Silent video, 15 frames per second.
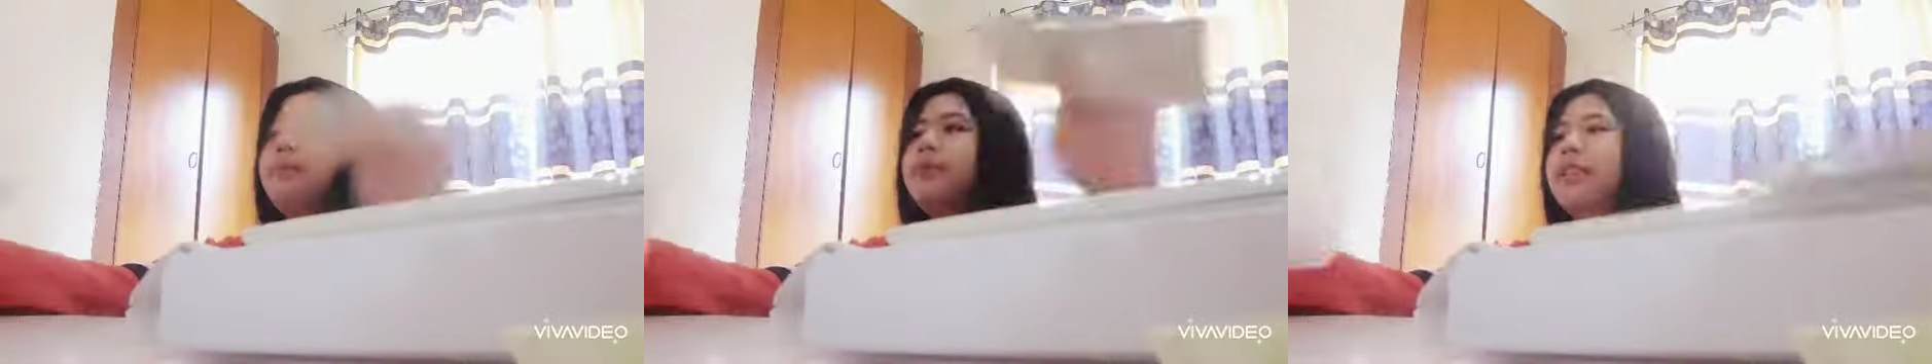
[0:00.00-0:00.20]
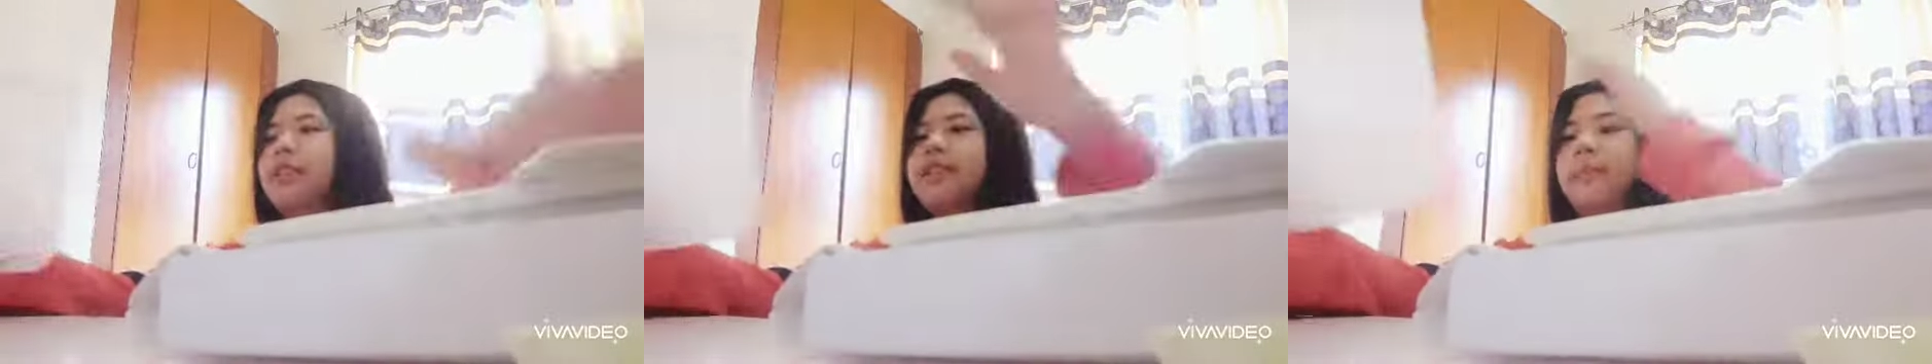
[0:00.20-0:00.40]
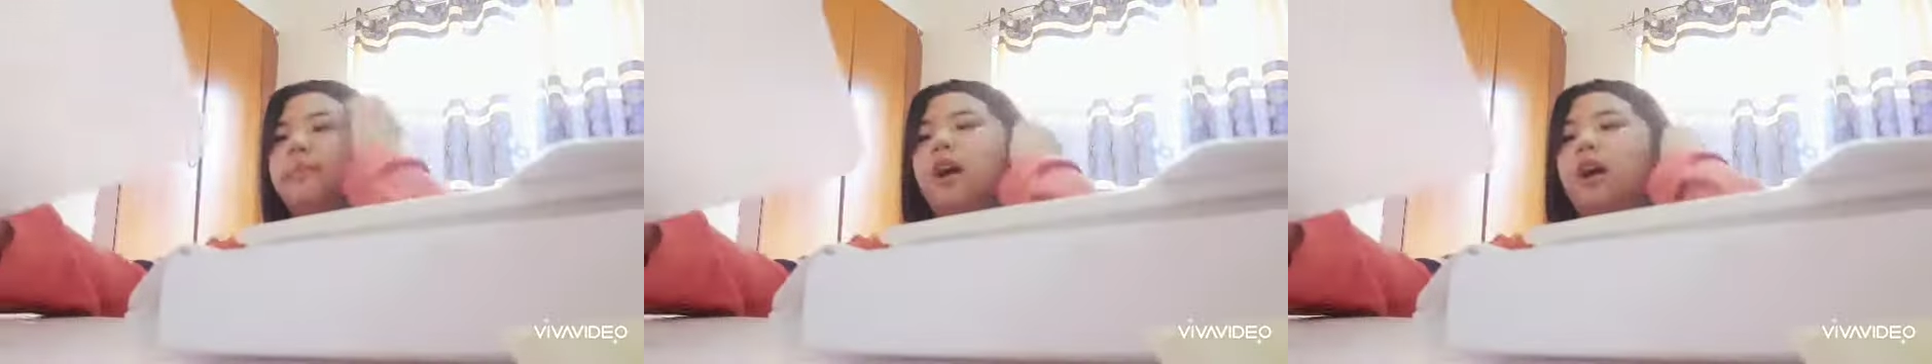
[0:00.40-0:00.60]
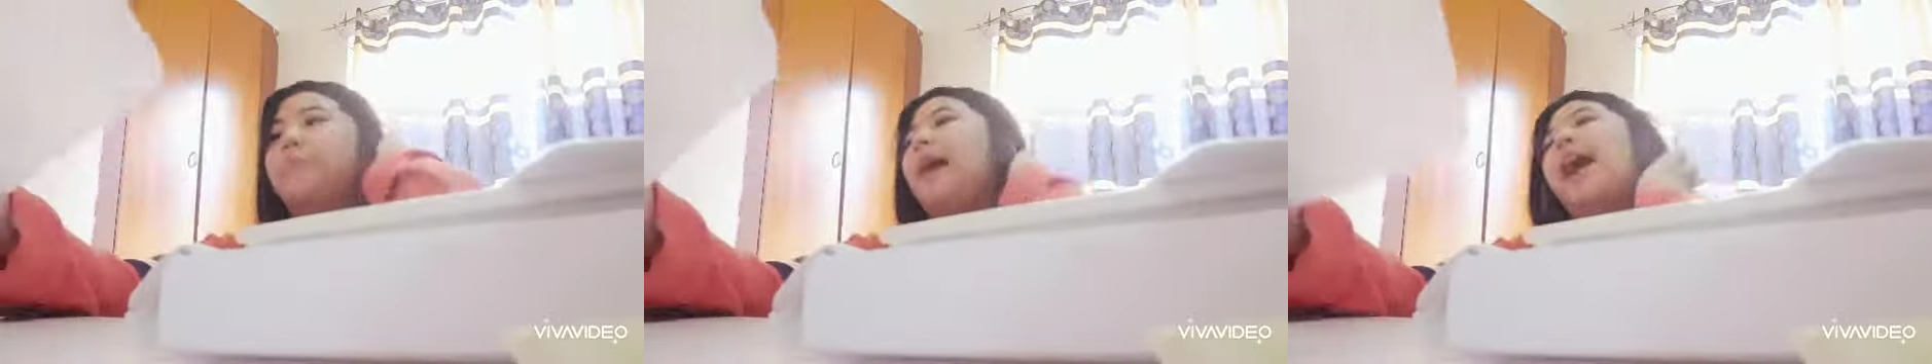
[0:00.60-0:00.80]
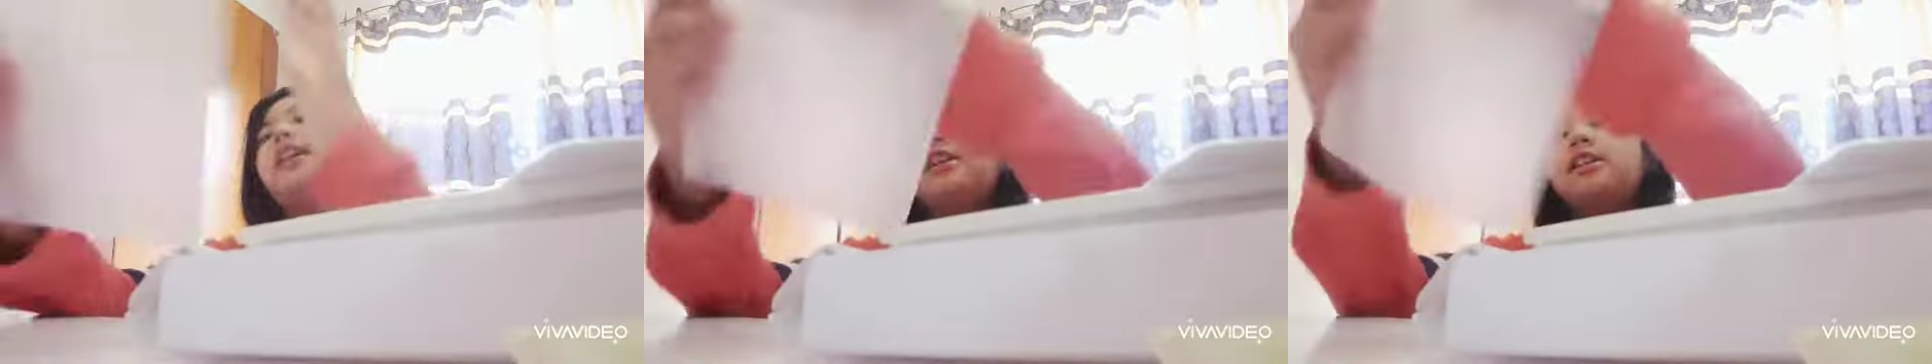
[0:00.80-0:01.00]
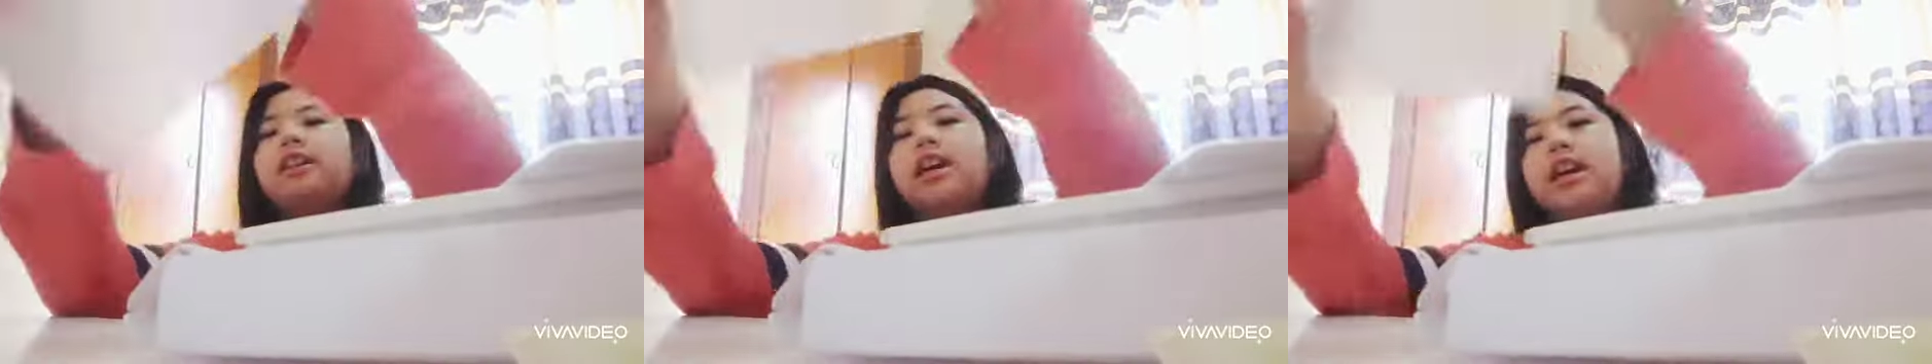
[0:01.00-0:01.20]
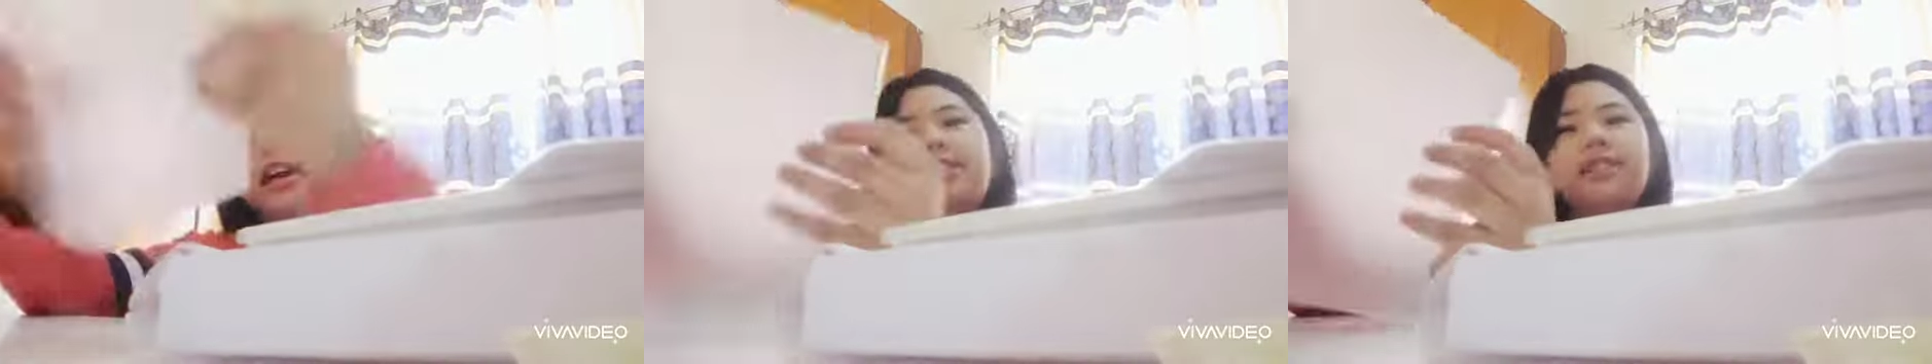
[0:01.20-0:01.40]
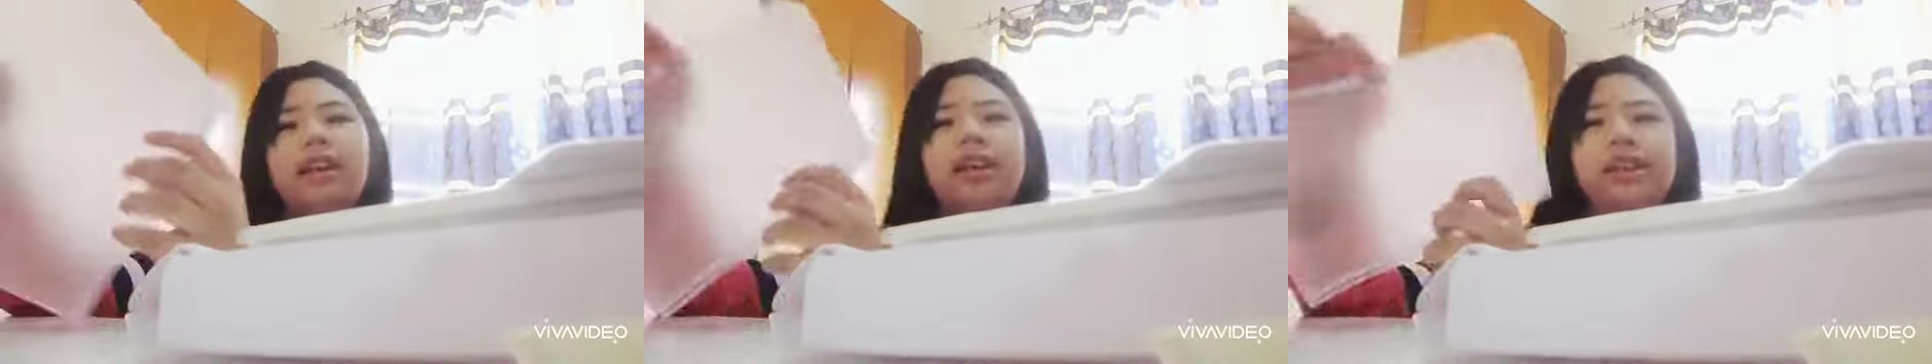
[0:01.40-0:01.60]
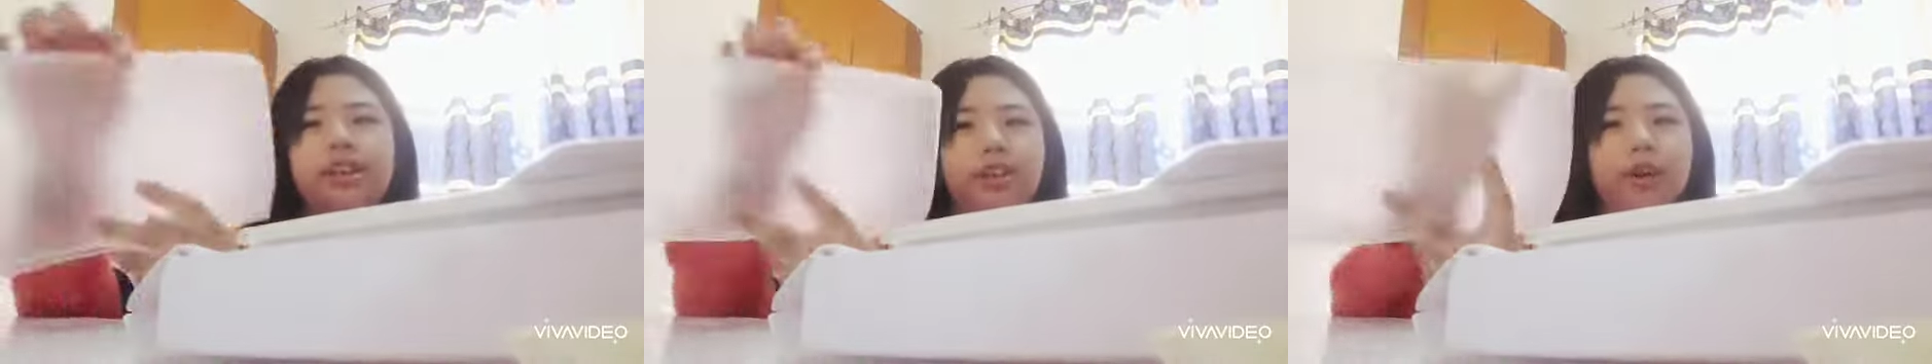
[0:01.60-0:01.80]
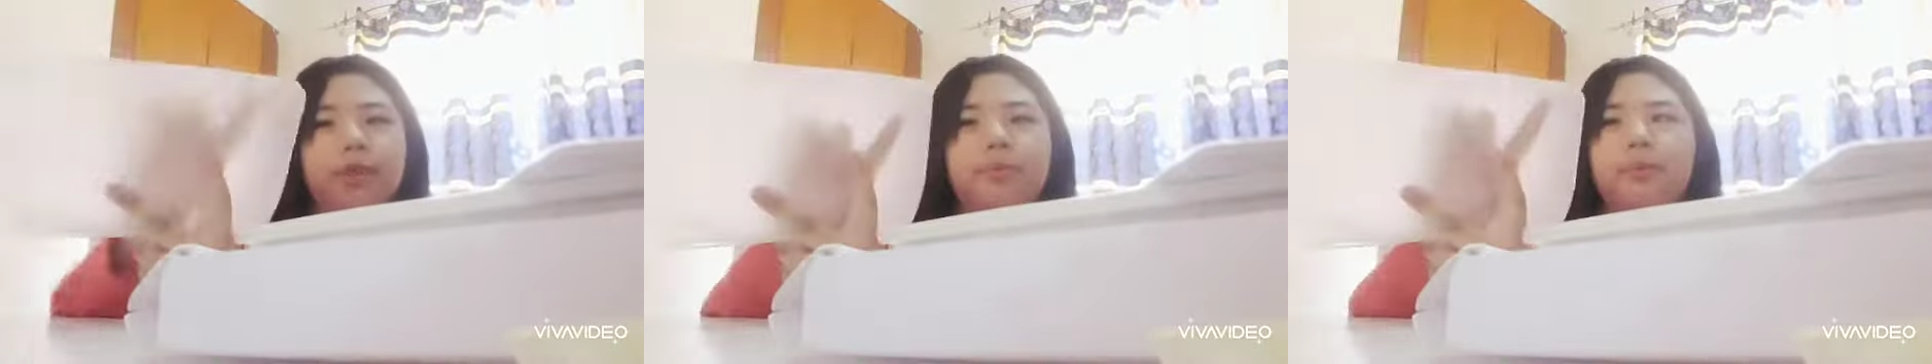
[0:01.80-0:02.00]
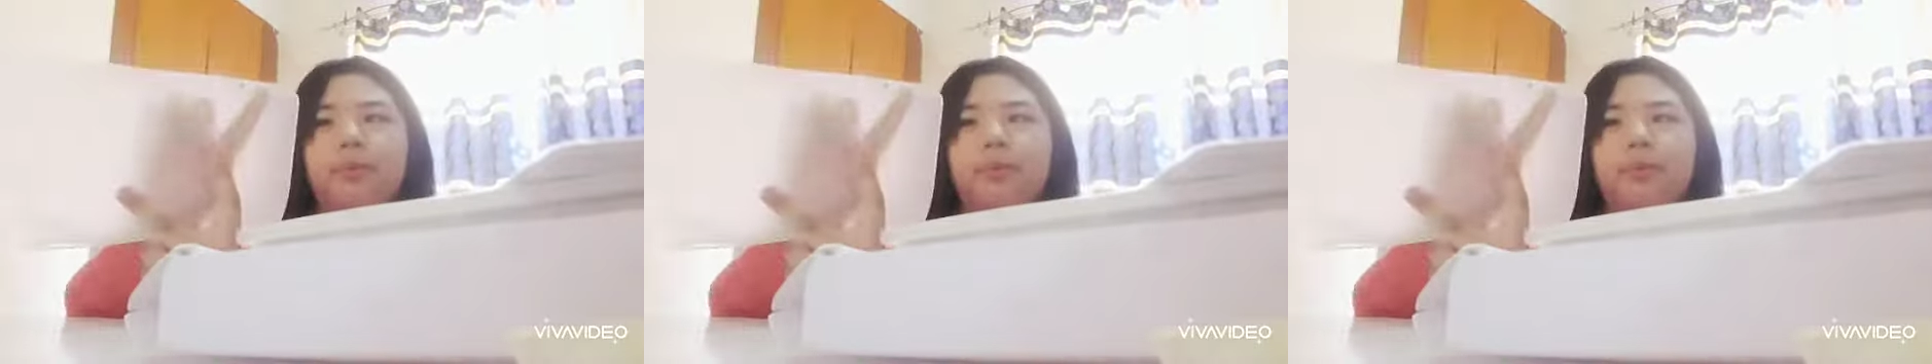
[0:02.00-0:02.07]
this Ziploc bag. It's when you